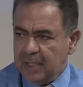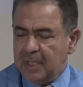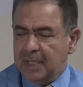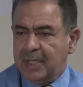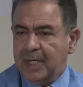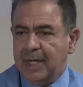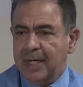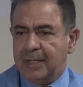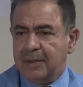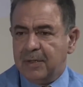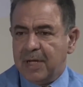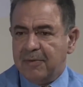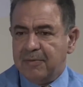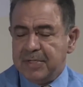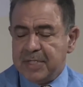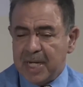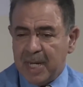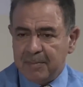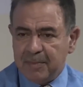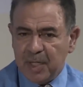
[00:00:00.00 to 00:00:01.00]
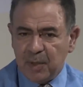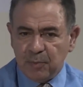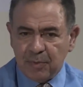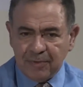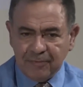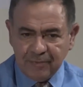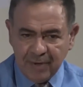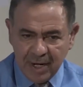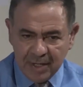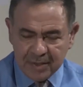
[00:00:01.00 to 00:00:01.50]
And every time they
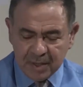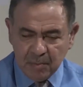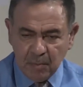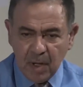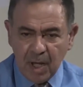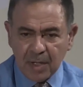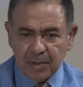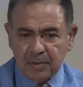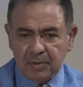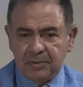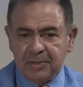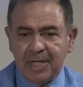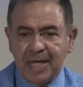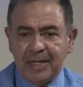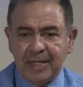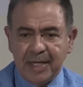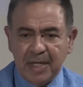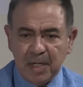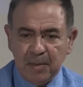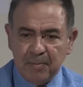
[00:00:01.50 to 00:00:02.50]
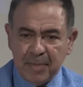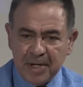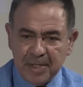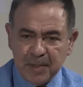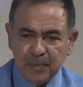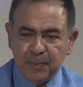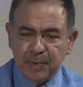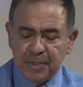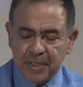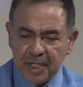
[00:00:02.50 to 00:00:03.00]
refine the model to get a better
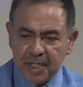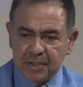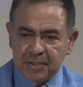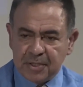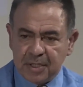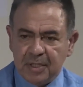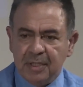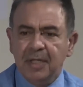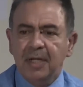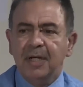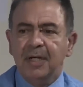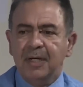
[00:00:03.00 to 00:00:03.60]
prediction,